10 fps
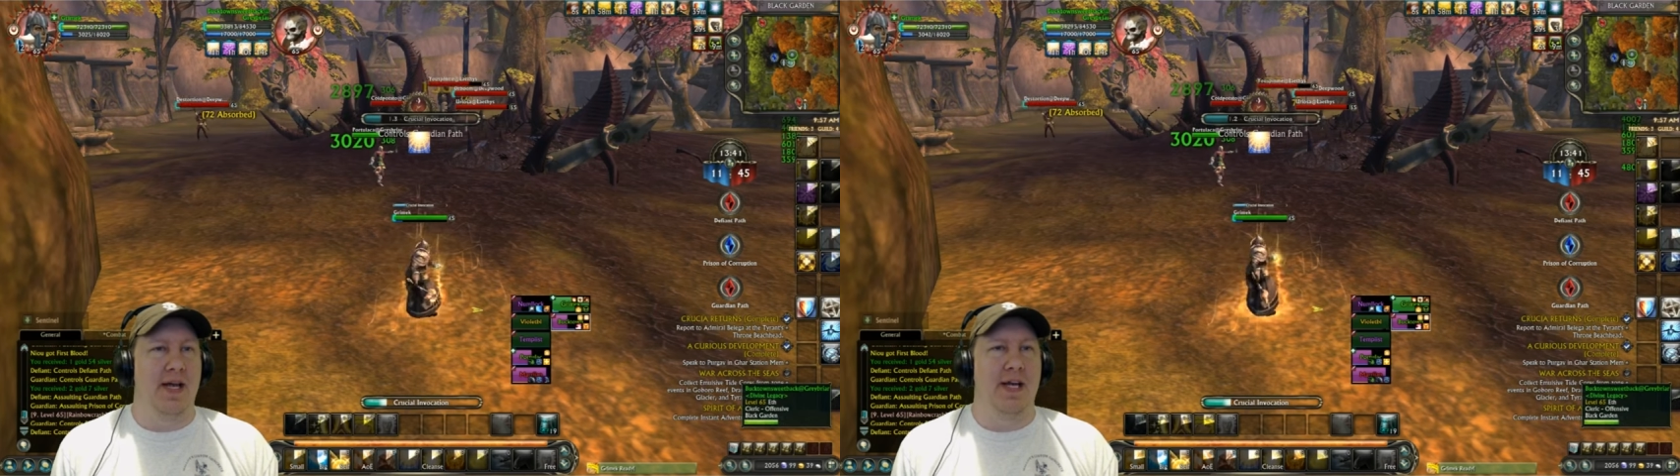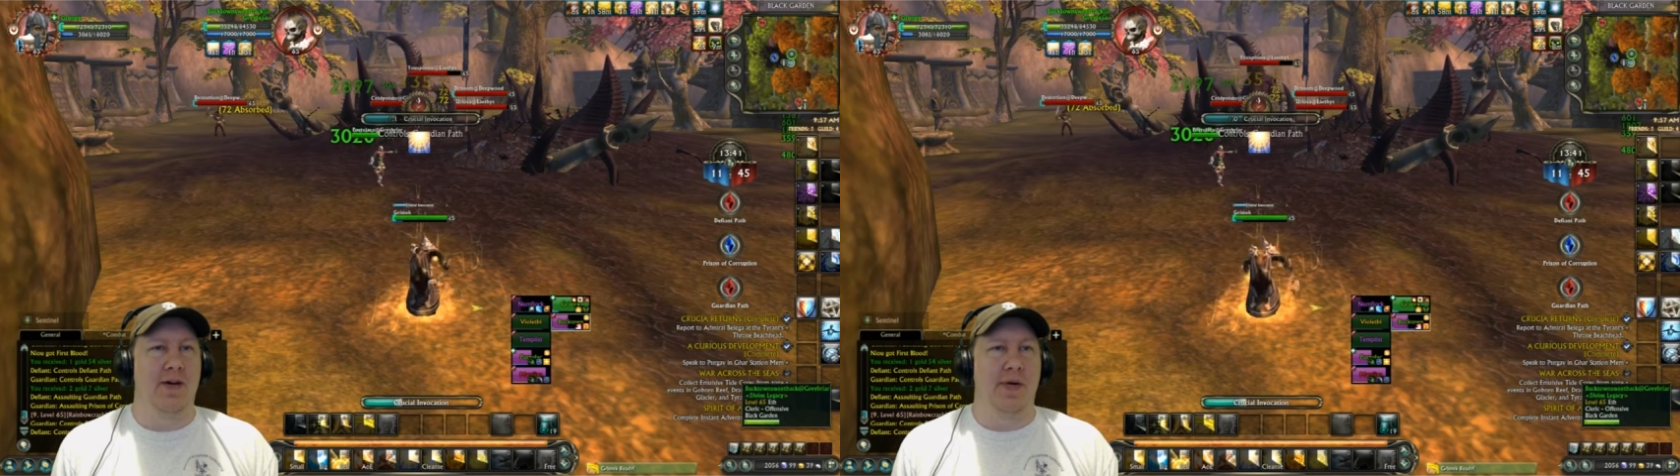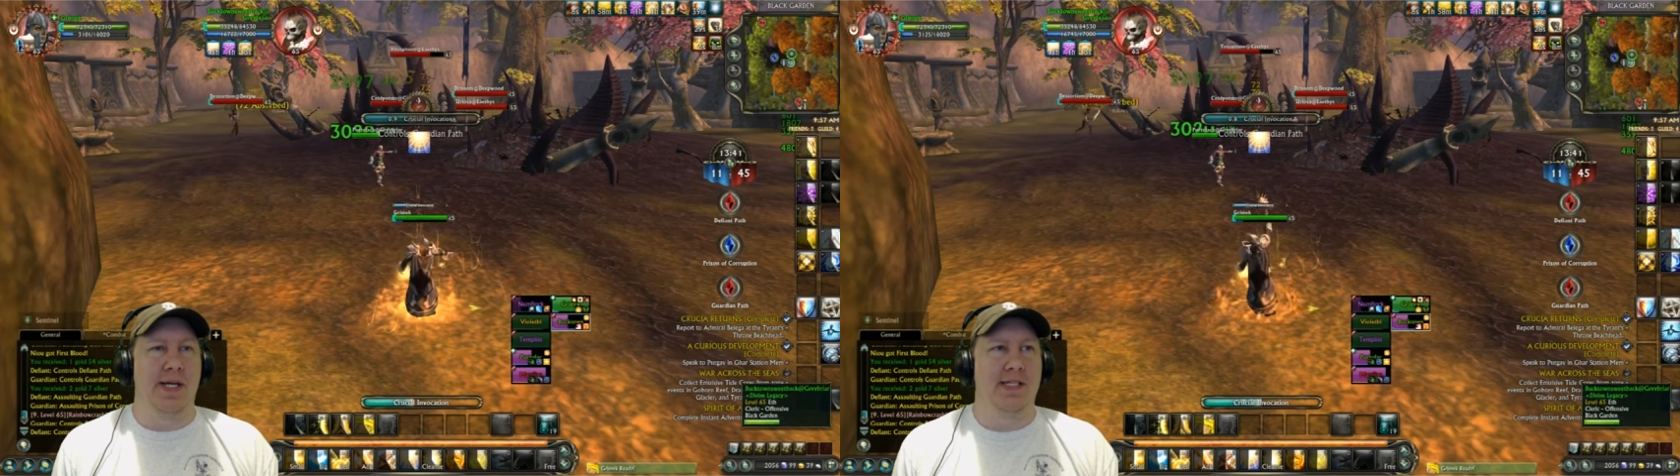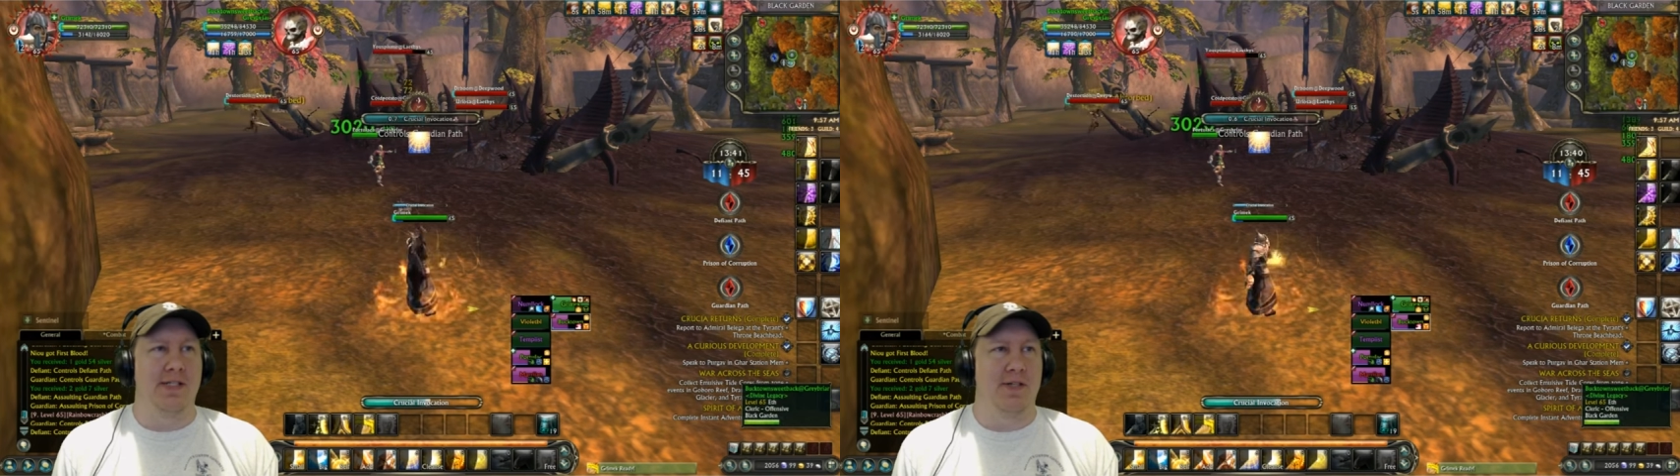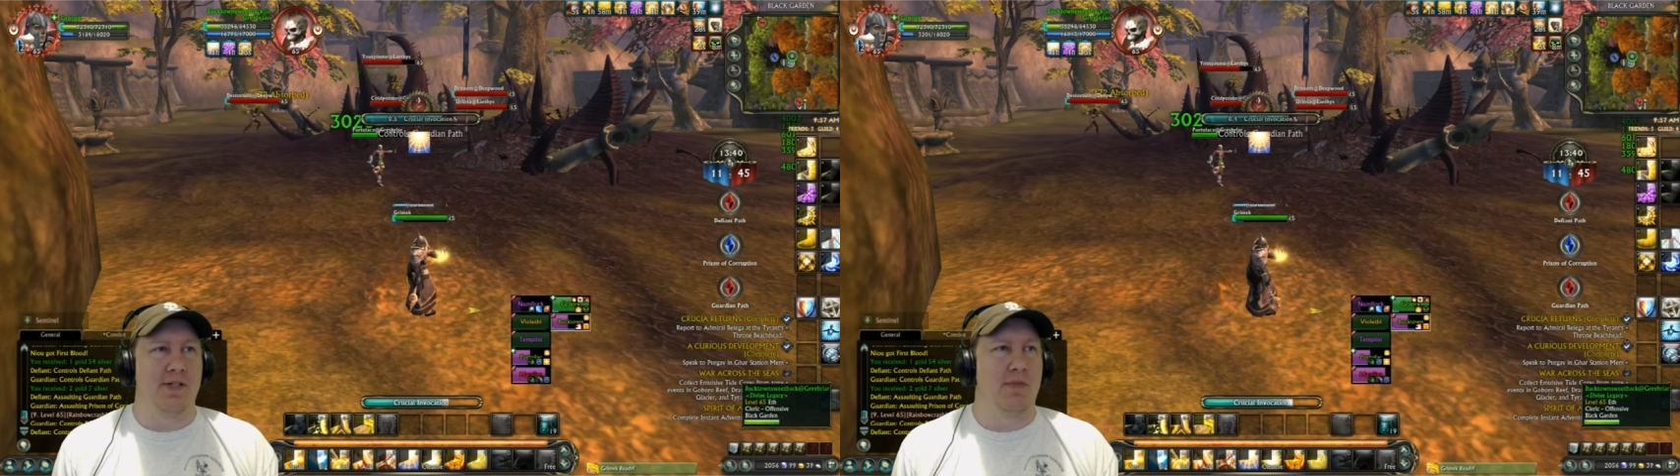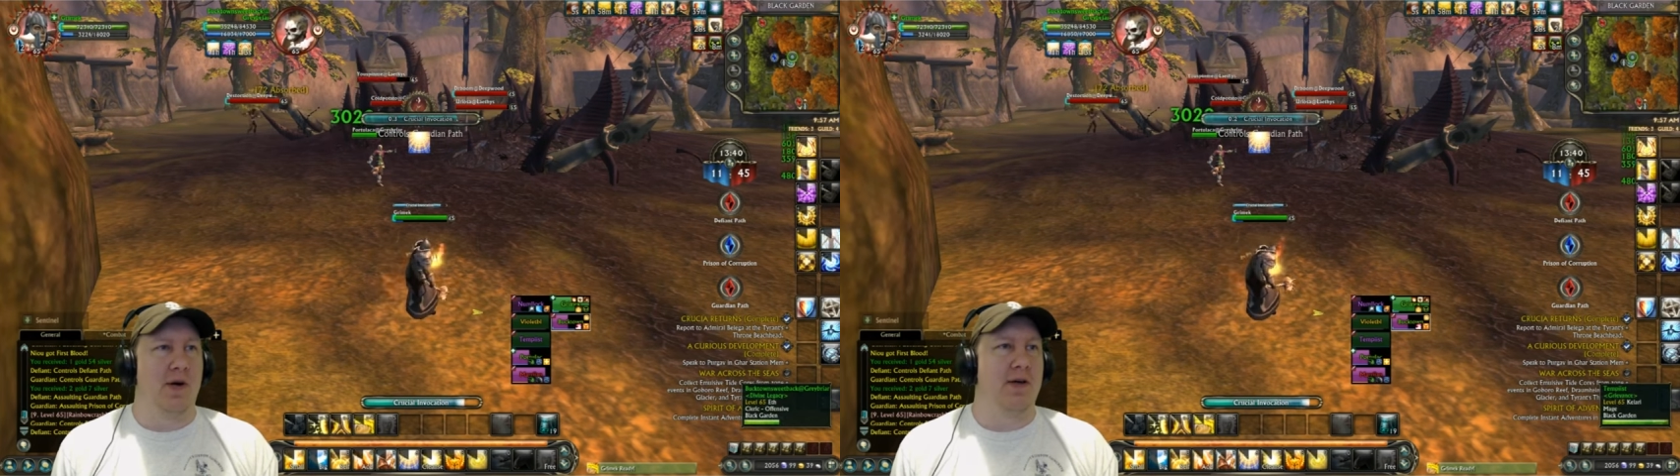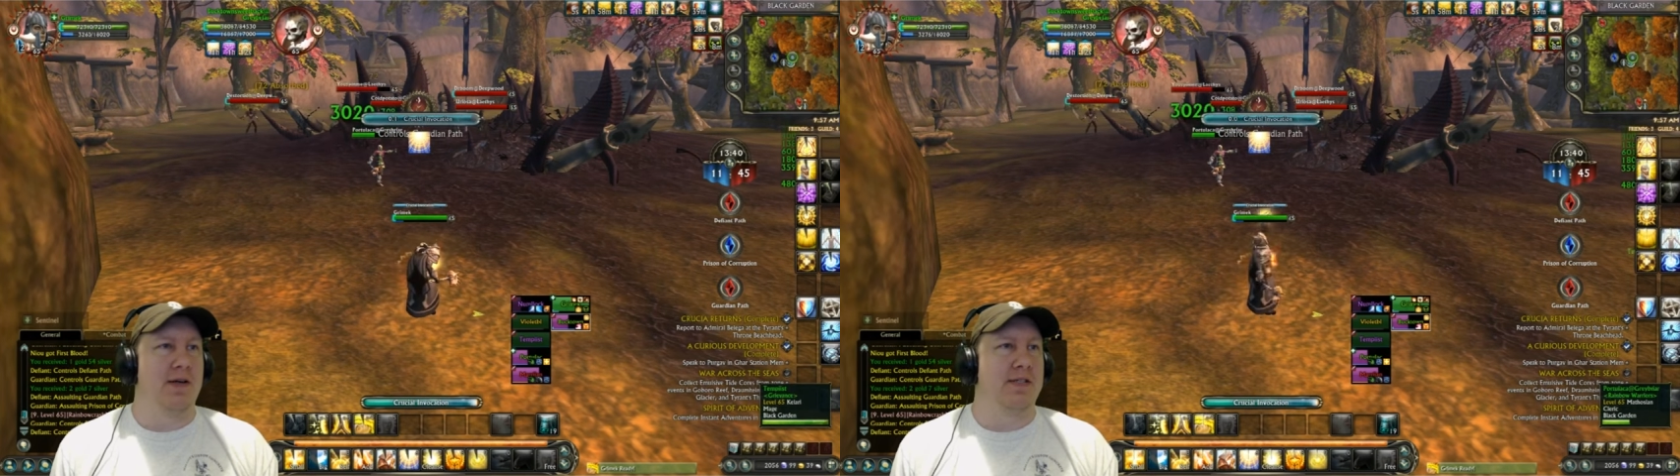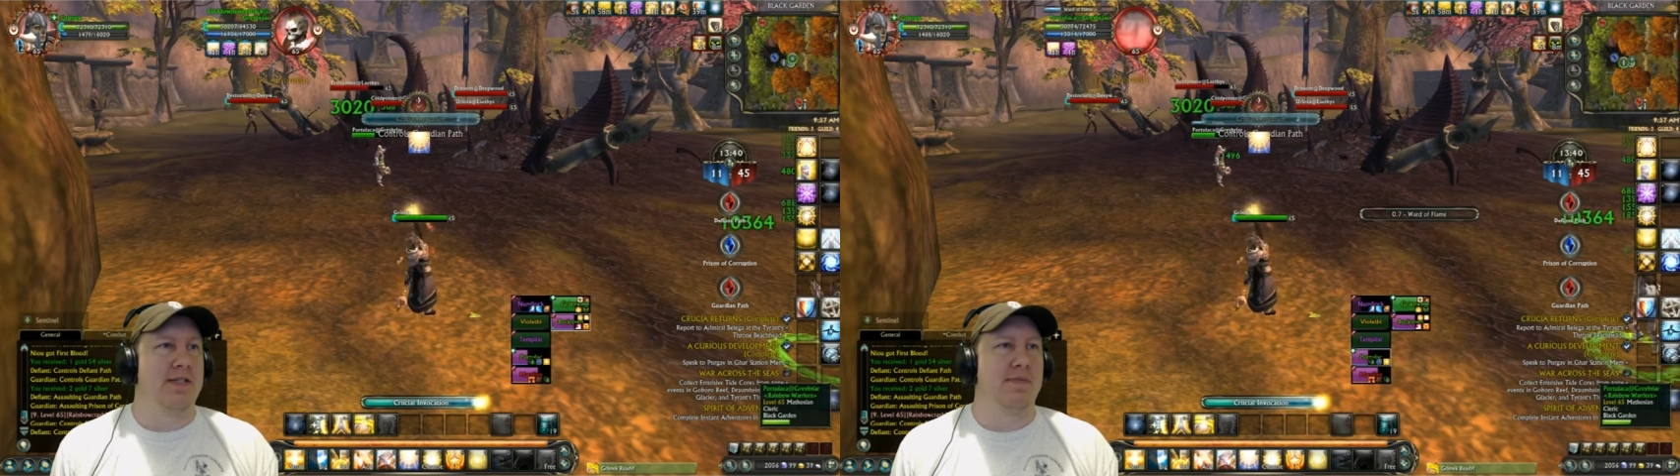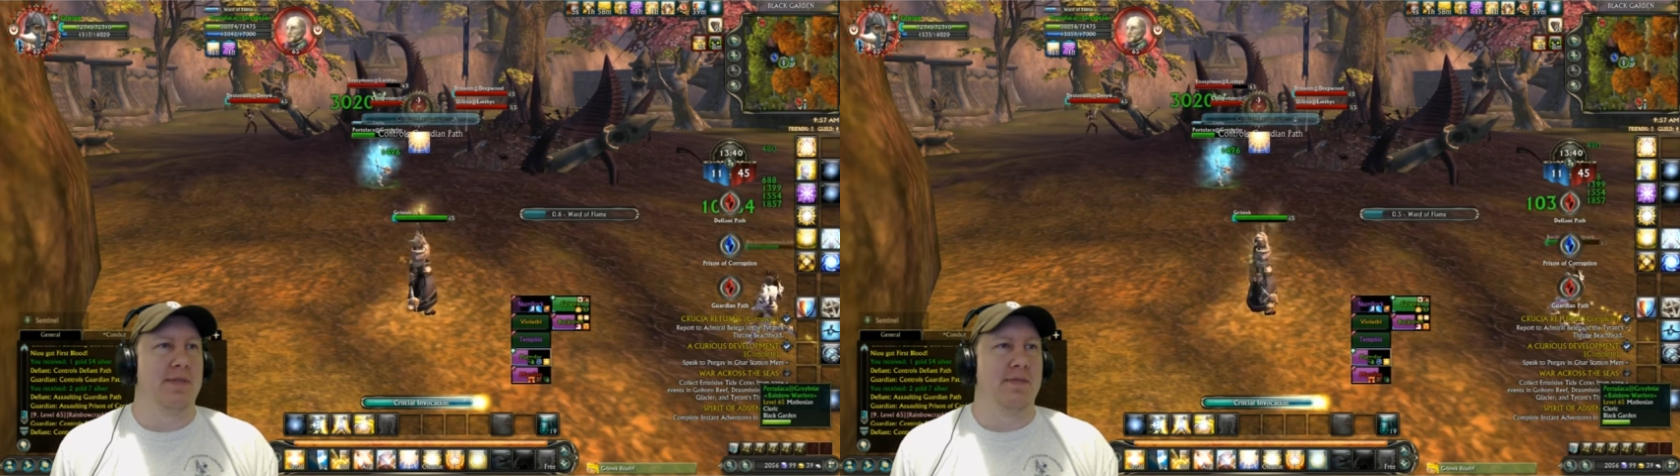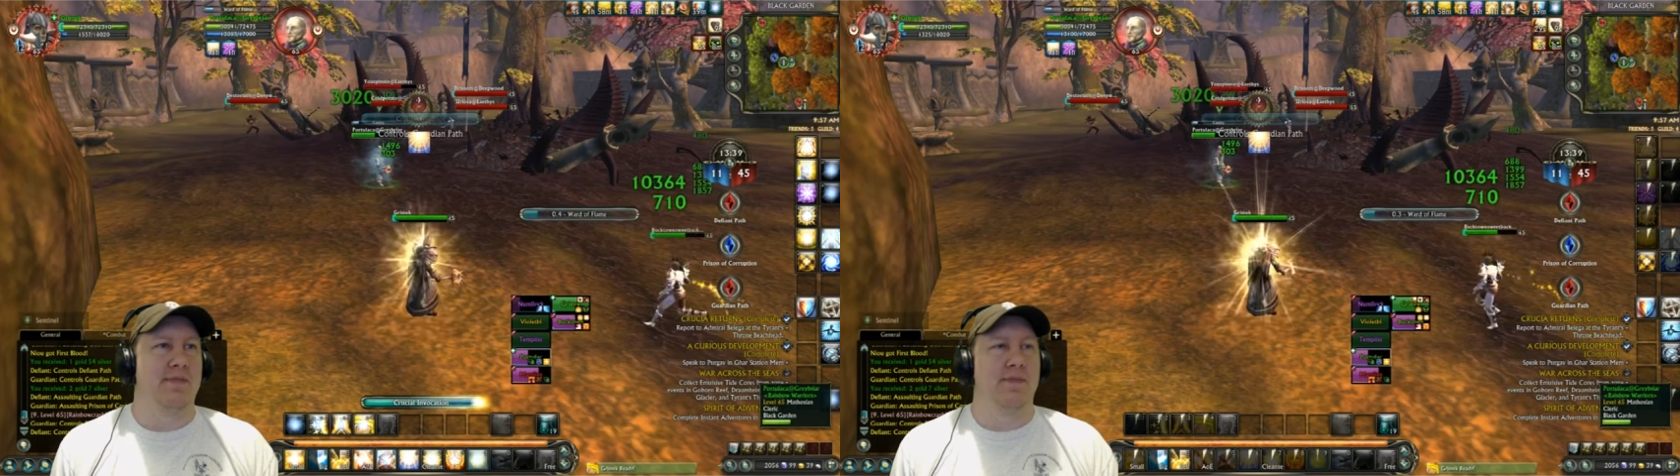AoEs on his bar or something.